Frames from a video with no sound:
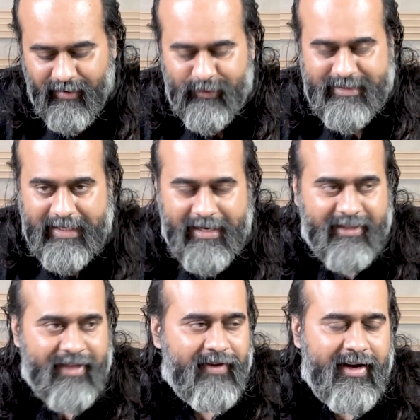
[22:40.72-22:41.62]

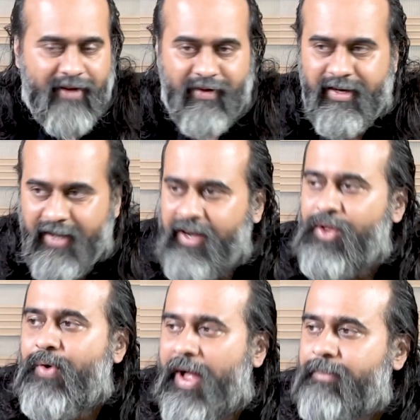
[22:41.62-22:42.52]
Kusangati will never tell
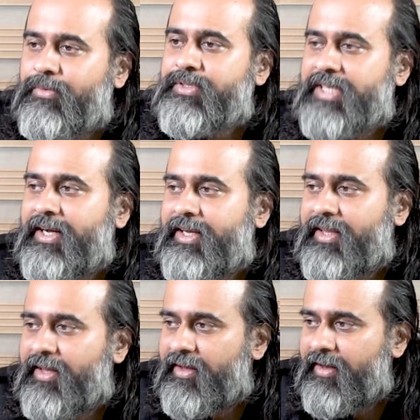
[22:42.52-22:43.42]
you, I am
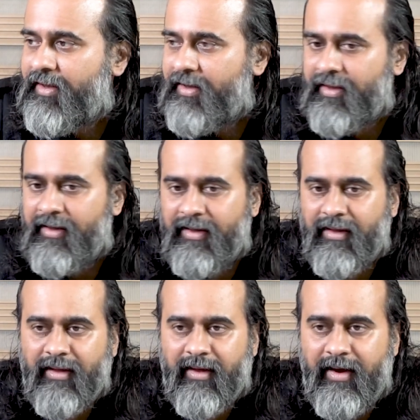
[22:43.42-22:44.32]
Kusangati.
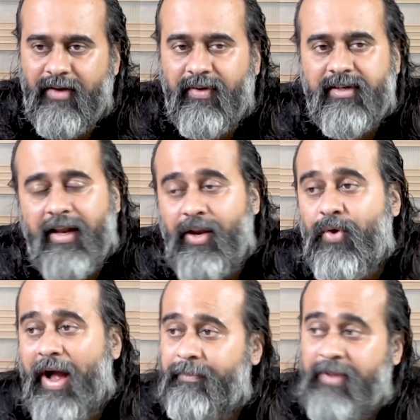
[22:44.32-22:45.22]
It will tell you,
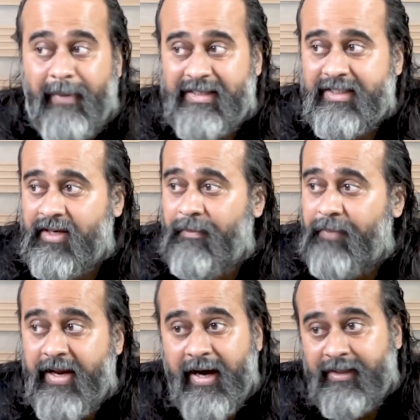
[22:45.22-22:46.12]
I am the best
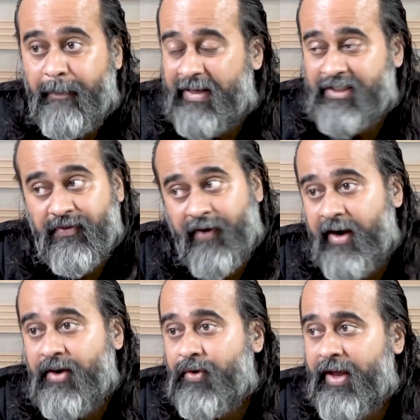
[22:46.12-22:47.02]
company and the best
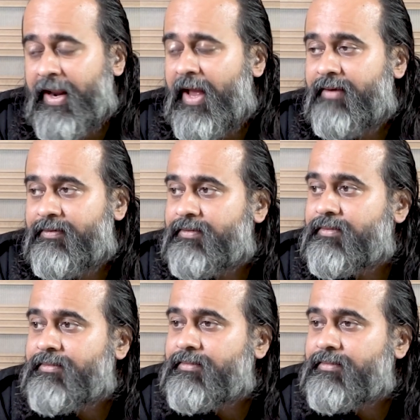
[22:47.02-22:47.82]
friend you can have.